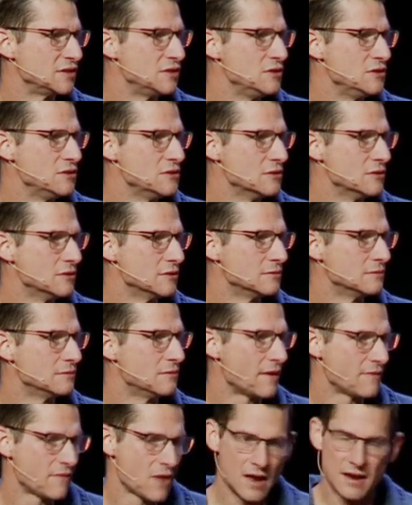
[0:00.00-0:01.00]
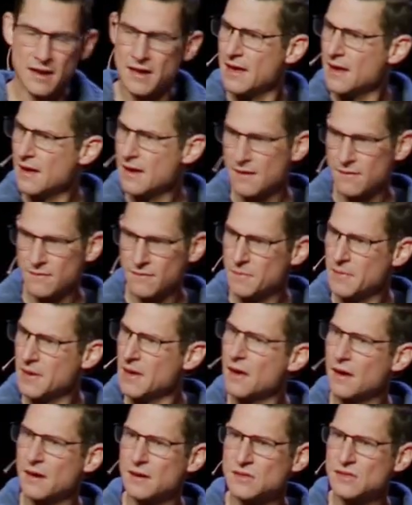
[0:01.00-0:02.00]
do. I've got to give
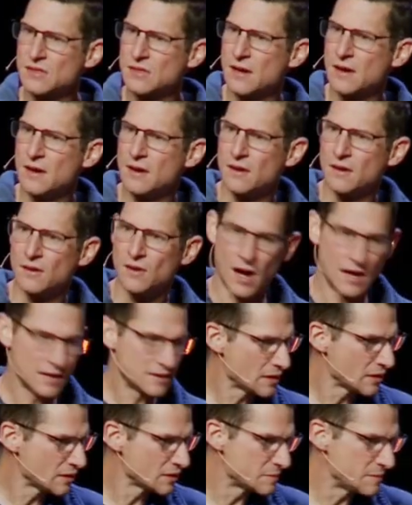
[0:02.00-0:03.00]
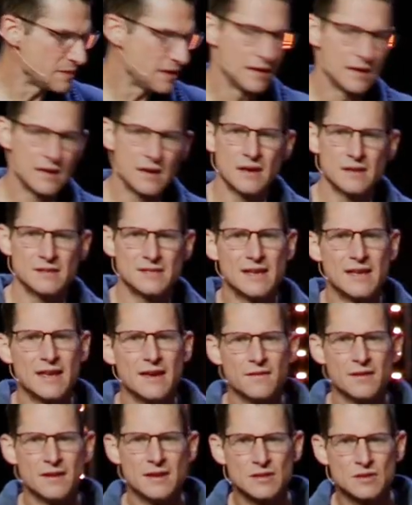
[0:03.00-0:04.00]
because God tells me to, to
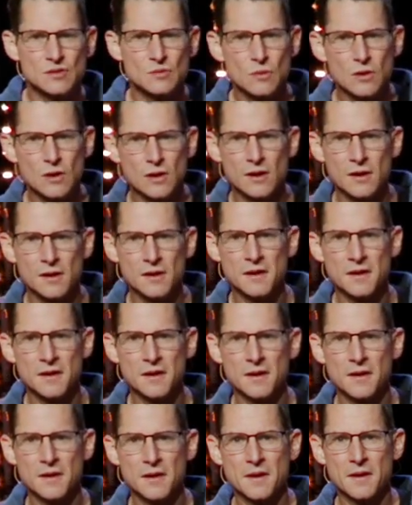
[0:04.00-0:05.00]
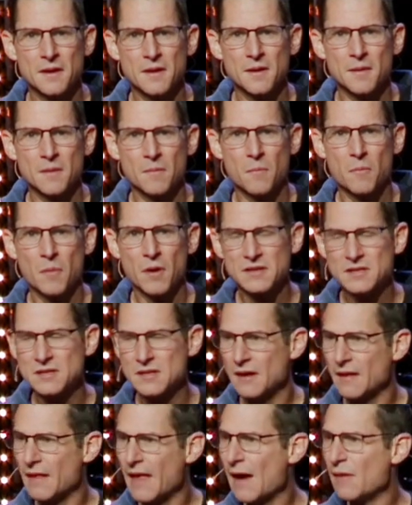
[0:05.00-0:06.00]
give in His Word, but
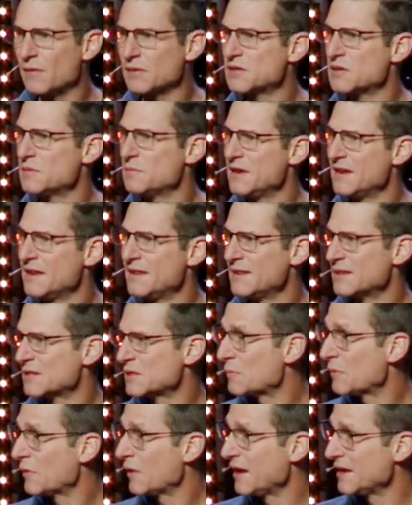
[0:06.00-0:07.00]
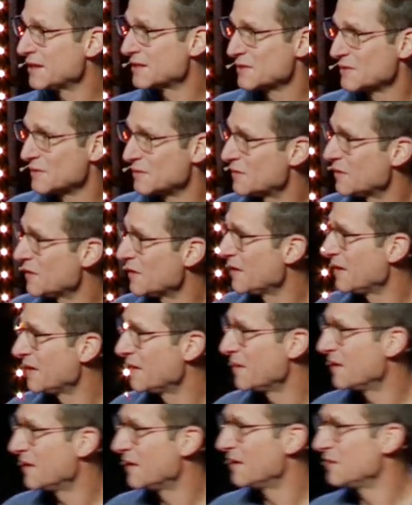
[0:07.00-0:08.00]
to allow us to be in this place of,
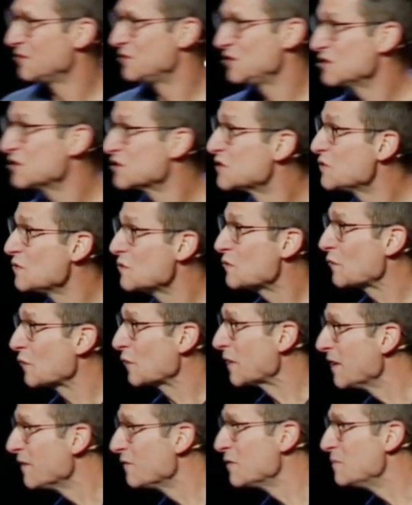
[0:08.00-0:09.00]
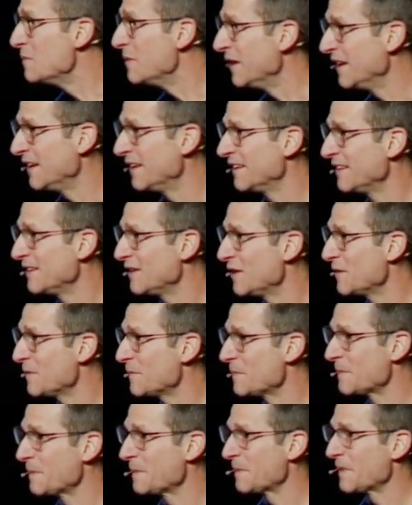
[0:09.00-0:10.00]
Jesus, you've forgiven me.
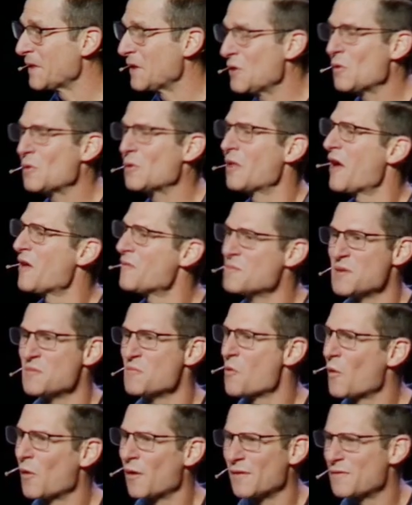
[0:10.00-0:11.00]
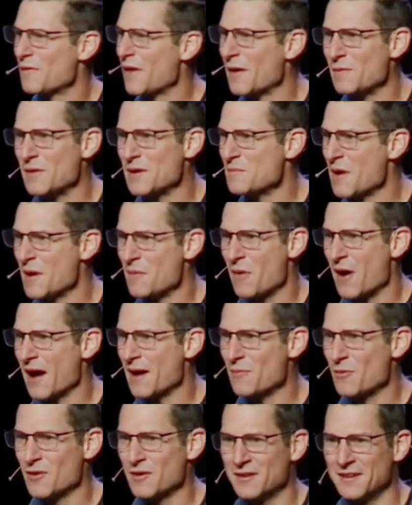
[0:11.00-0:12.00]
You don't love me more if I read my
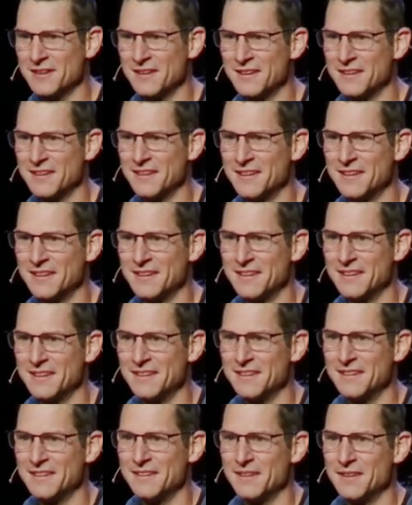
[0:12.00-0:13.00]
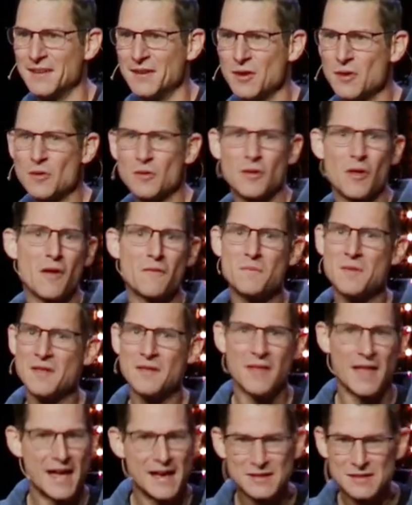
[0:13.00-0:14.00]
Bible. You don't love me
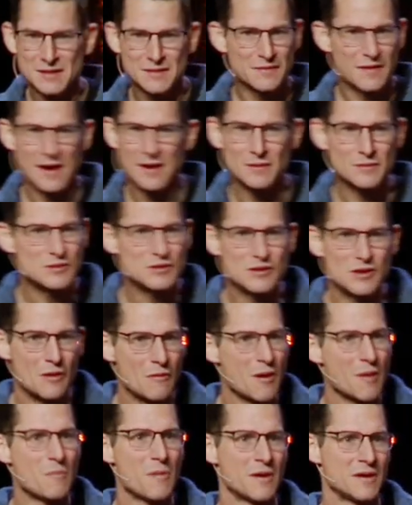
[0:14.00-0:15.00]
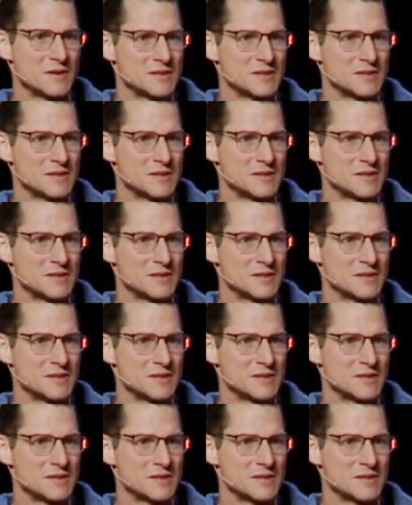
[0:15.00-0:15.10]
less if I don't show up on a